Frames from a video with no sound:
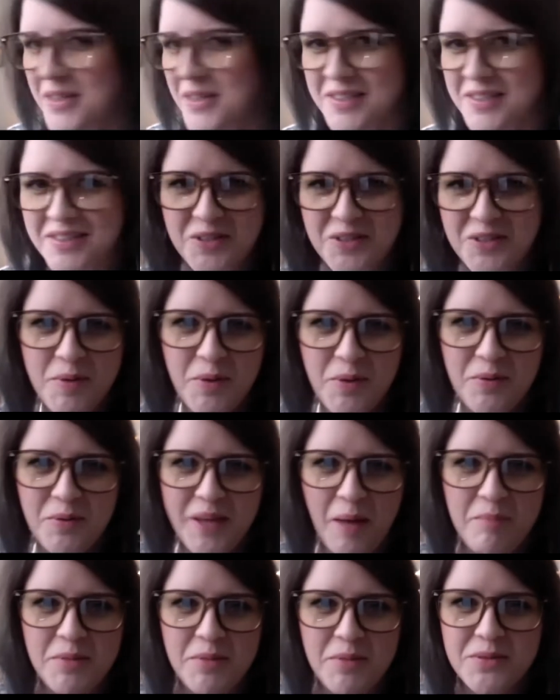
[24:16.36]
little bit with
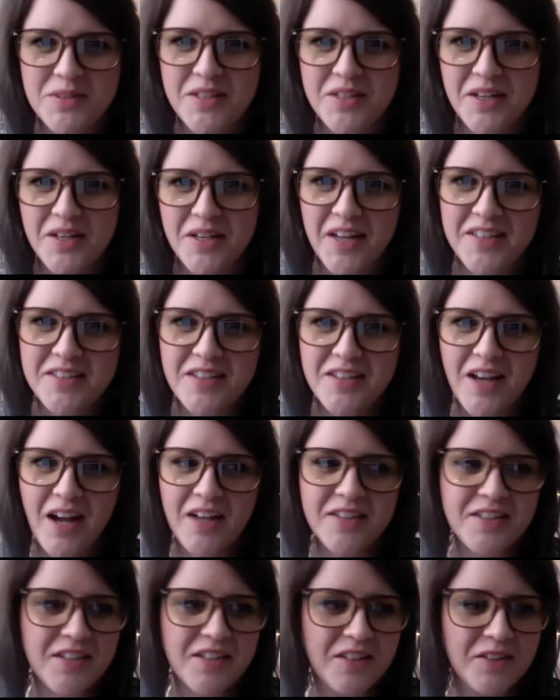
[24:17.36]
that music. I
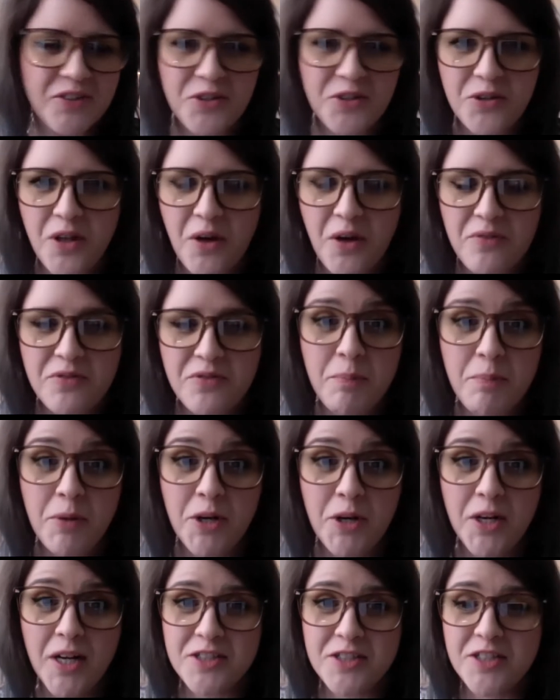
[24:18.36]
did a little of the
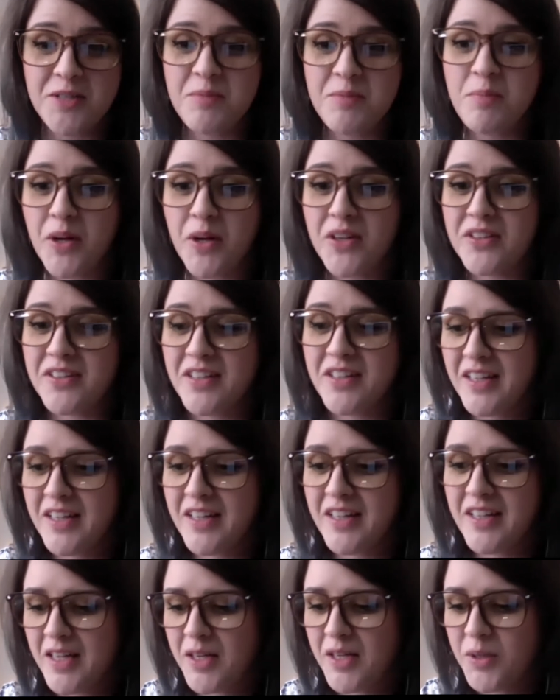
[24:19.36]
percussion, but
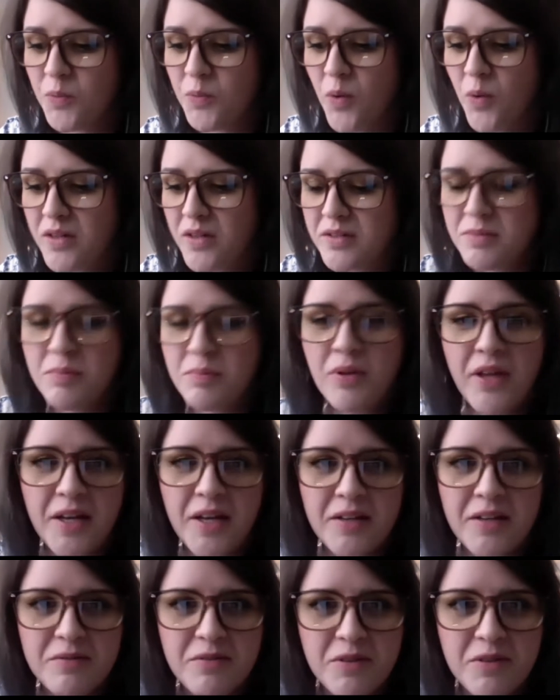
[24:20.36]
he was
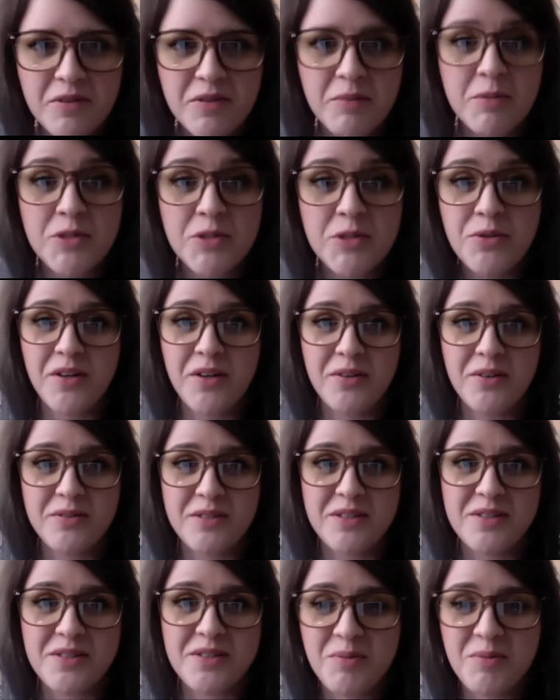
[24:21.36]
playing the majority of those
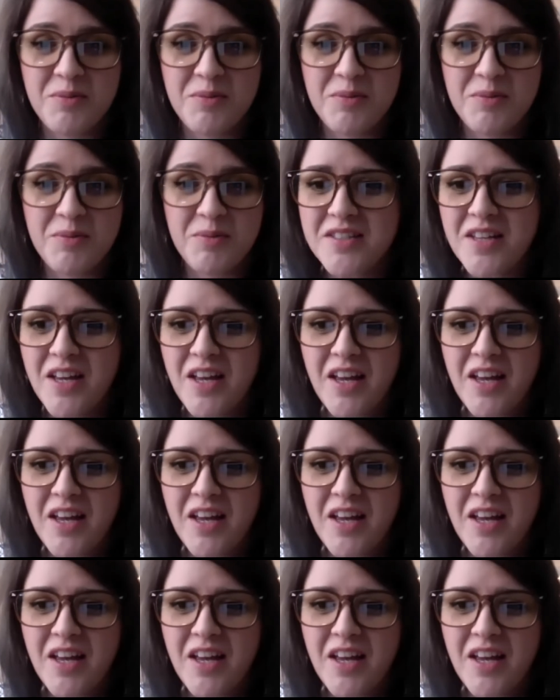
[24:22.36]
instruments.